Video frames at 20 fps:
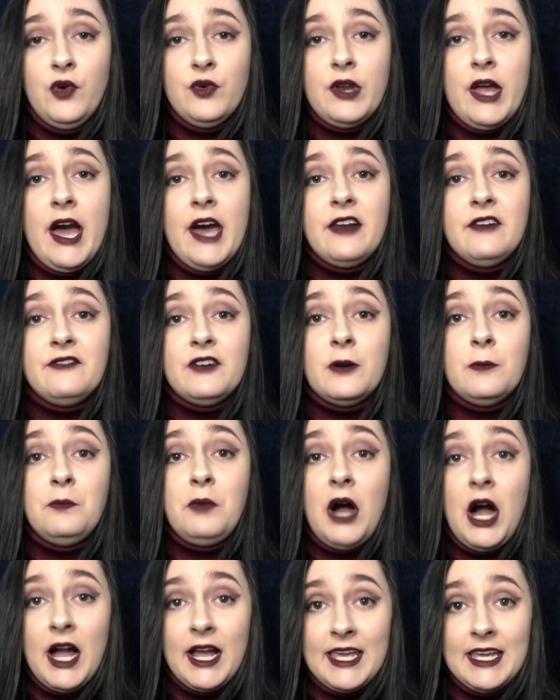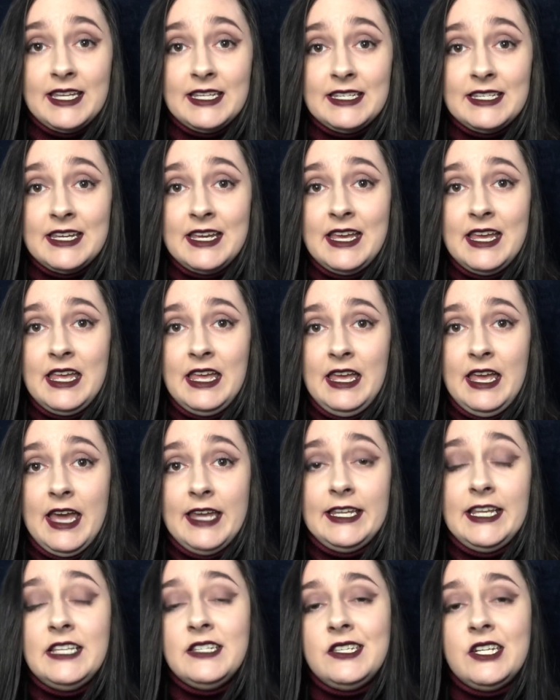out of her pocket,
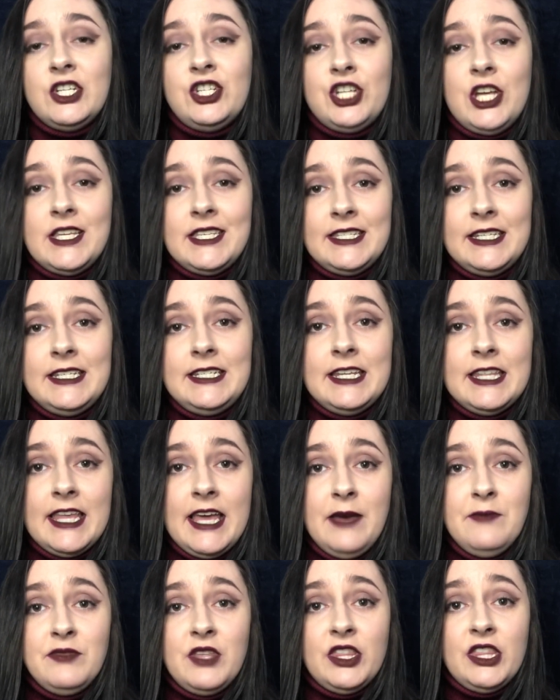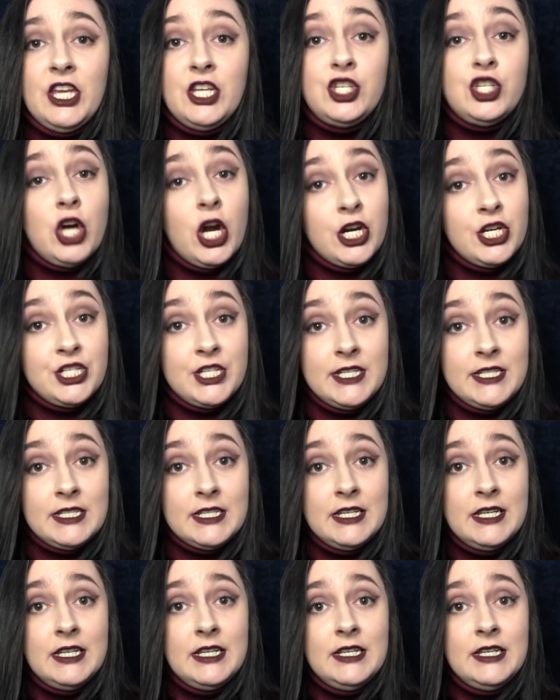and he suggested to them that they charge it